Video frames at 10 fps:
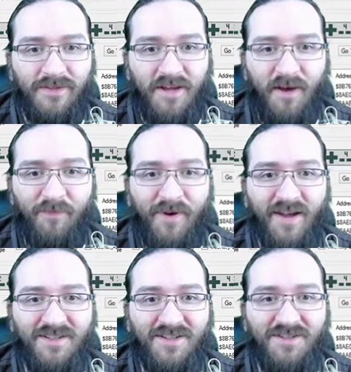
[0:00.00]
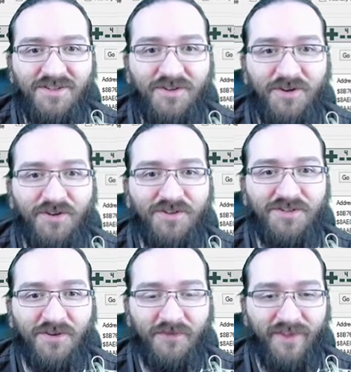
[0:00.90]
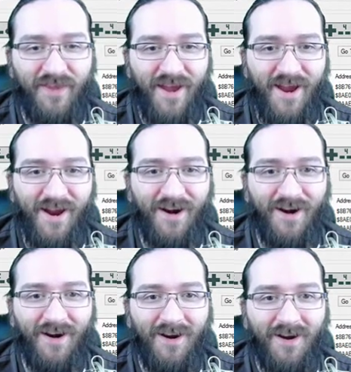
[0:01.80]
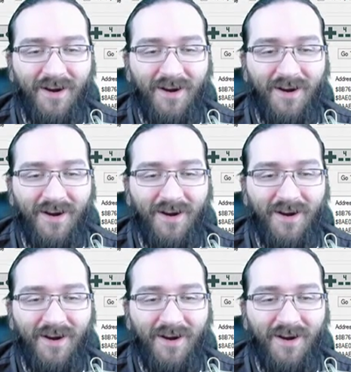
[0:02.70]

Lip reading: TempX is used over there.